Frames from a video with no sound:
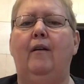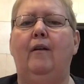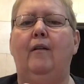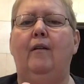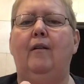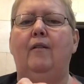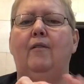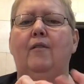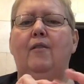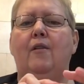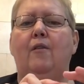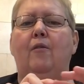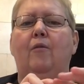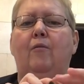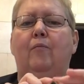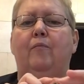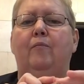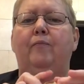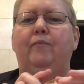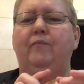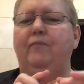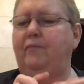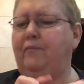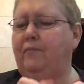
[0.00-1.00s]
So,
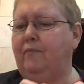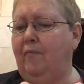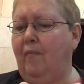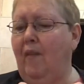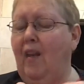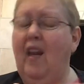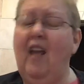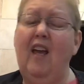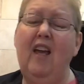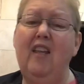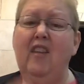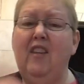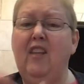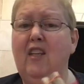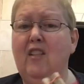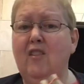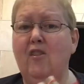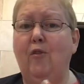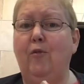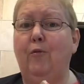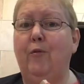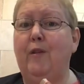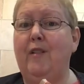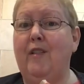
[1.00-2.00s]
and these
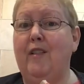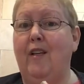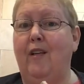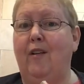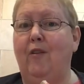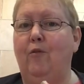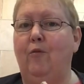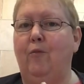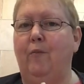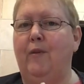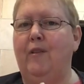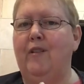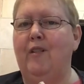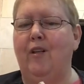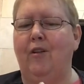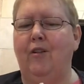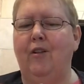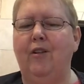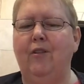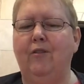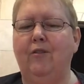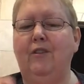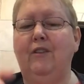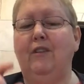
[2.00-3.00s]
are recycled
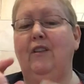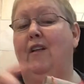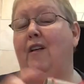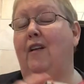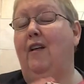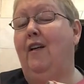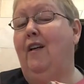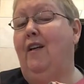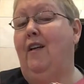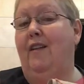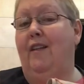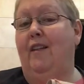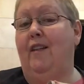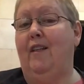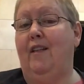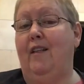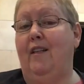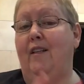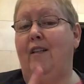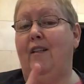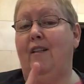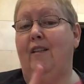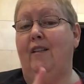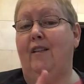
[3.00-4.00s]
materials.
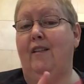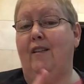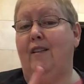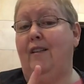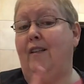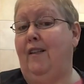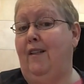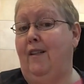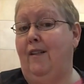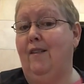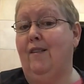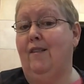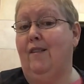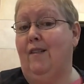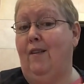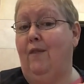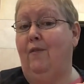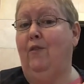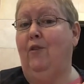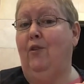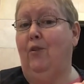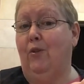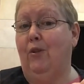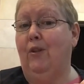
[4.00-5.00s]
These, of
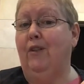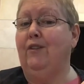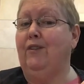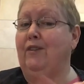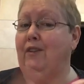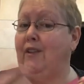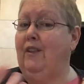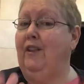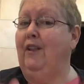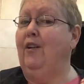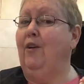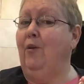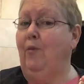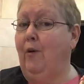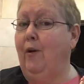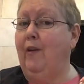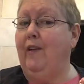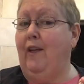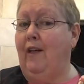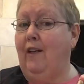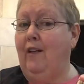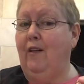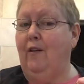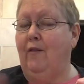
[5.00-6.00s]
course, you know where
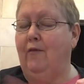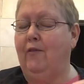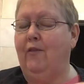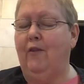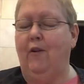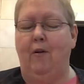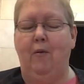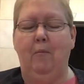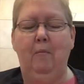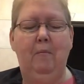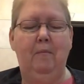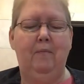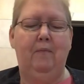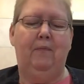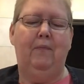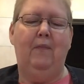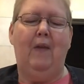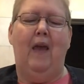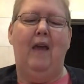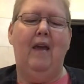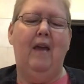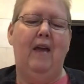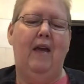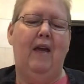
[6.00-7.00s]
they come from.
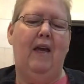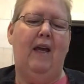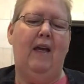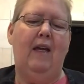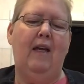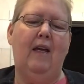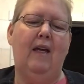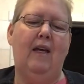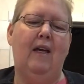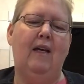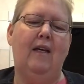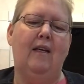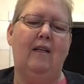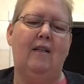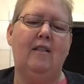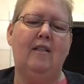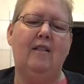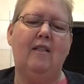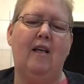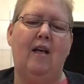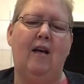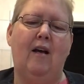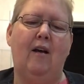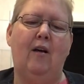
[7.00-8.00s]

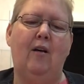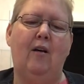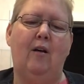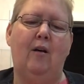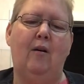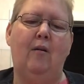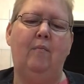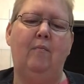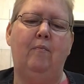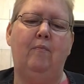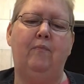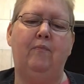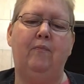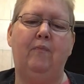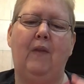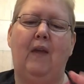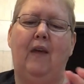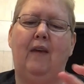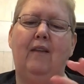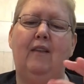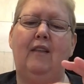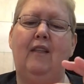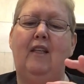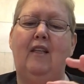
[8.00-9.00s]
And
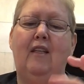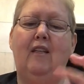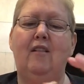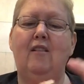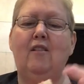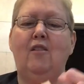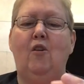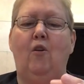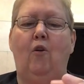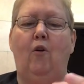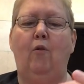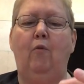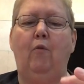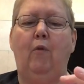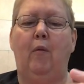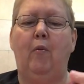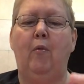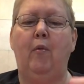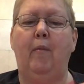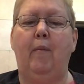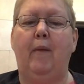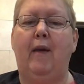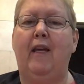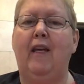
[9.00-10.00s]
these are
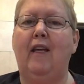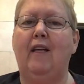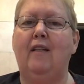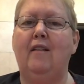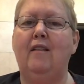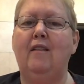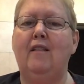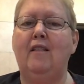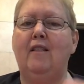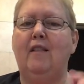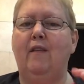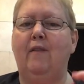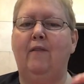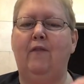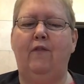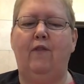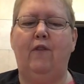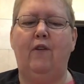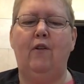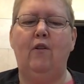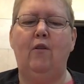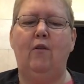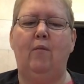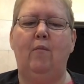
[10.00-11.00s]
rubber bands
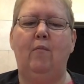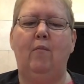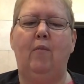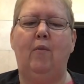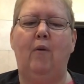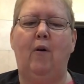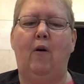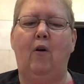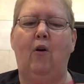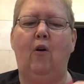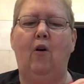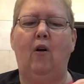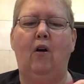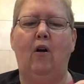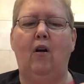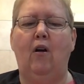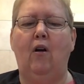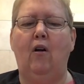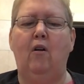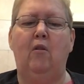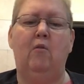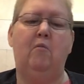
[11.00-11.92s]
from our